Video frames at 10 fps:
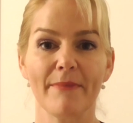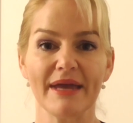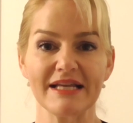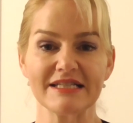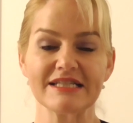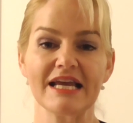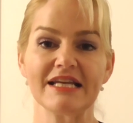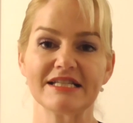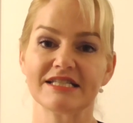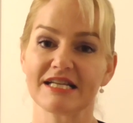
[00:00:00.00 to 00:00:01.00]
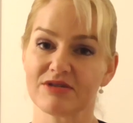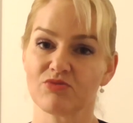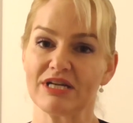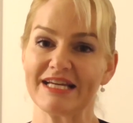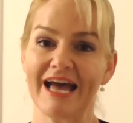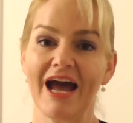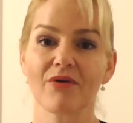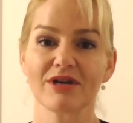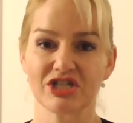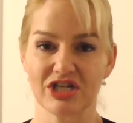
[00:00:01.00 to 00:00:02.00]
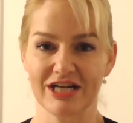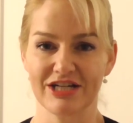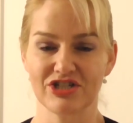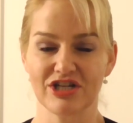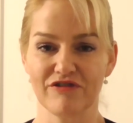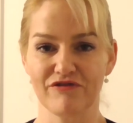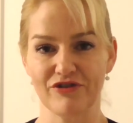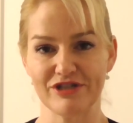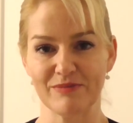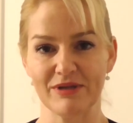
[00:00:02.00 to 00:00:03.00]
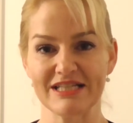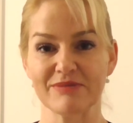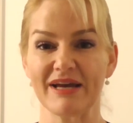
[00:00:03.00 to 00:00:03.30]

means it doesn't really carry charge in the first place,